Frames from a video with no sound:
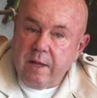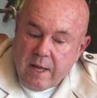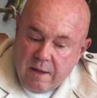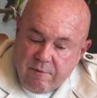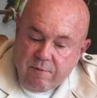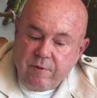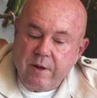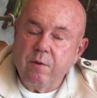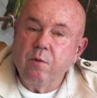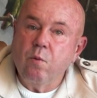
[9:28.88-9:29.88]

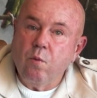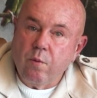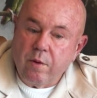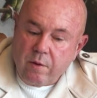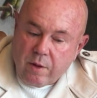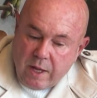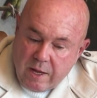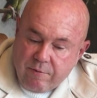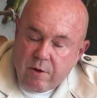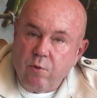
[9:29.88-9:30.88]

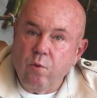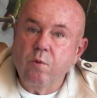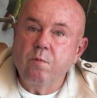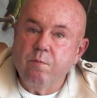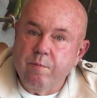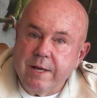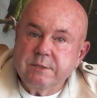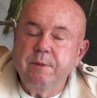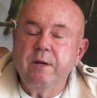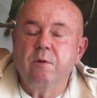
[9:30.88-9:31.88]
Every rule
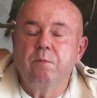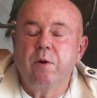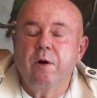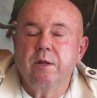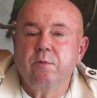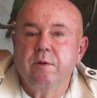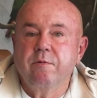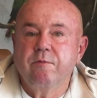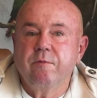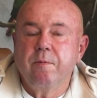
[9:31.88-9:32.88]
must be complied
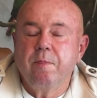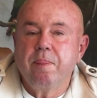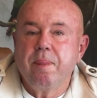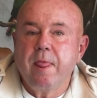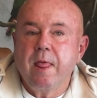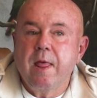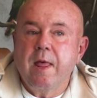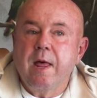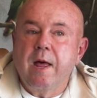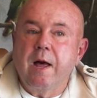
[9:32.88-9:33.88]
with.
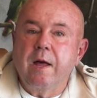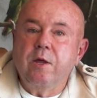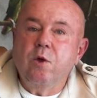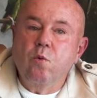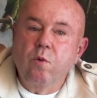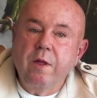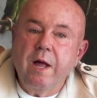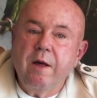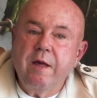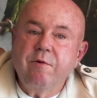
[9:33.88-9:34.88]
You will,
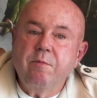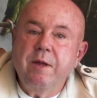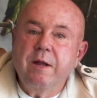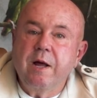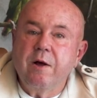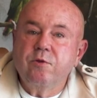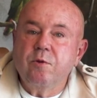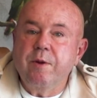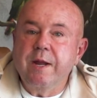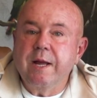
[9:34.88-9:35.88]
however, be allowed to
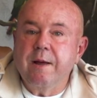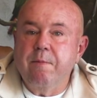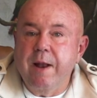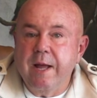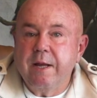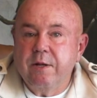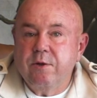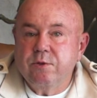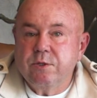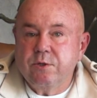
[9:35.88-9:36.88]
bring a blanket
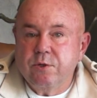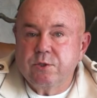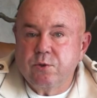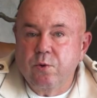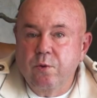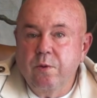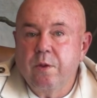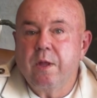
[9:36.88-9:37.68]
to school,